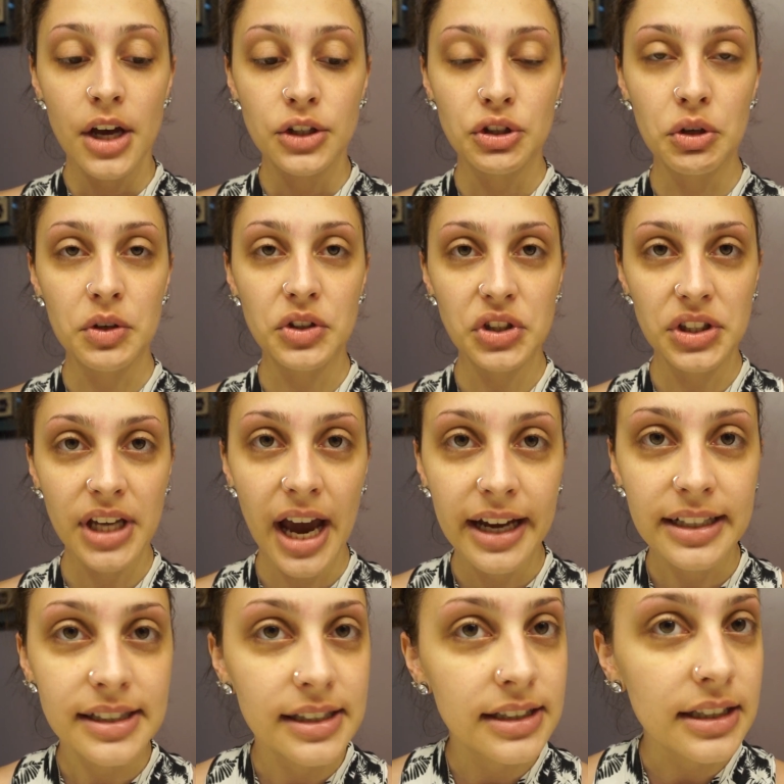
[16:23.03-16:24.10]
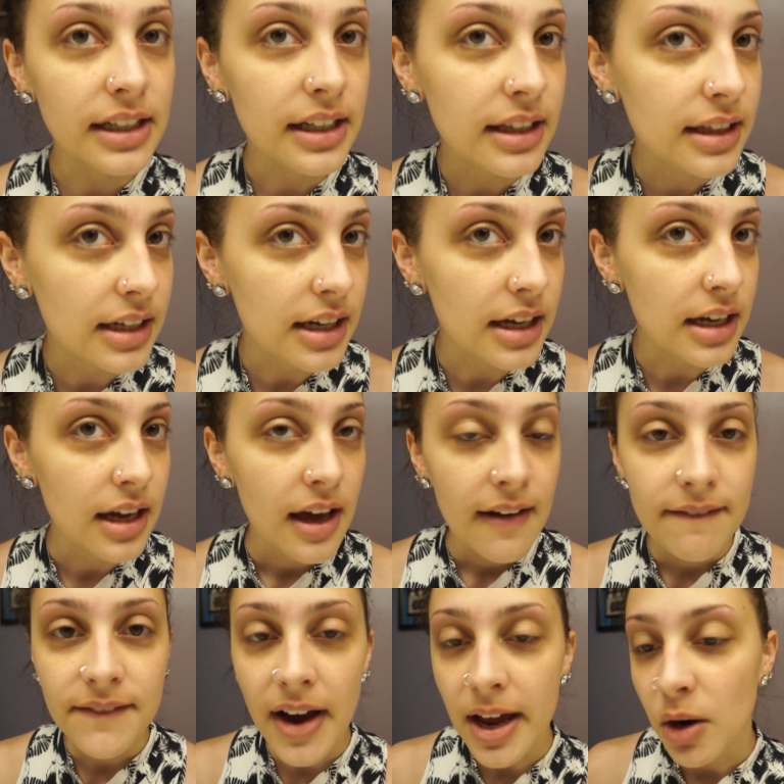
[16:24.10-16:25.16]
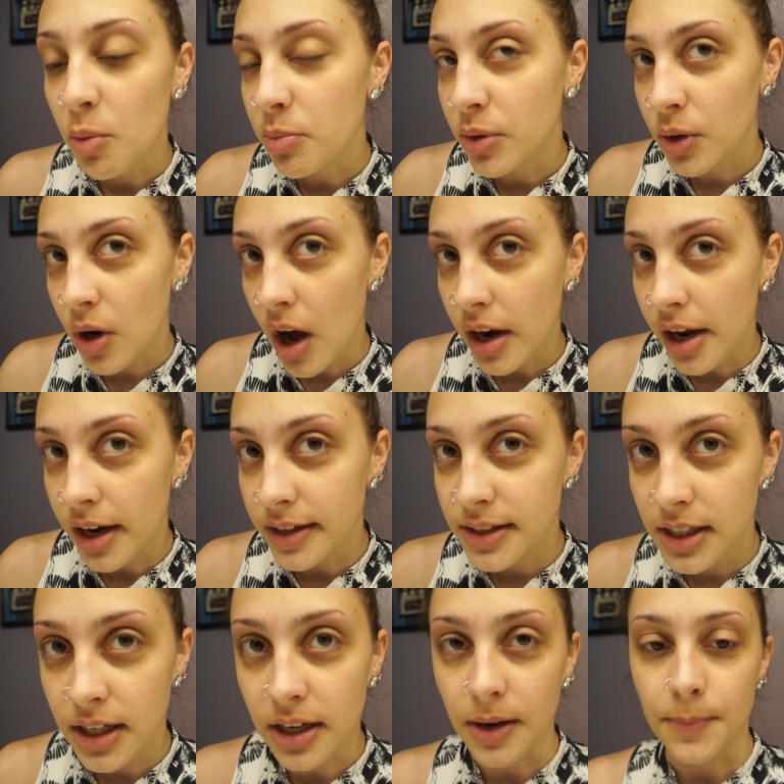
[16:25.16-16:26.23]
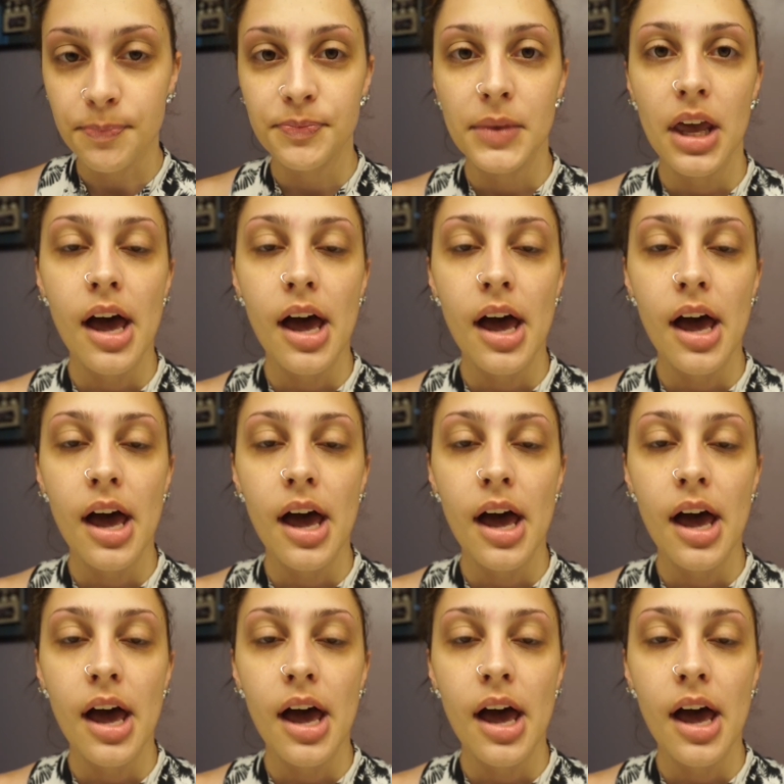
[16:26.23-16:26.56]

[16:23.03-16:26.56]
so you can just kind of see the final product here.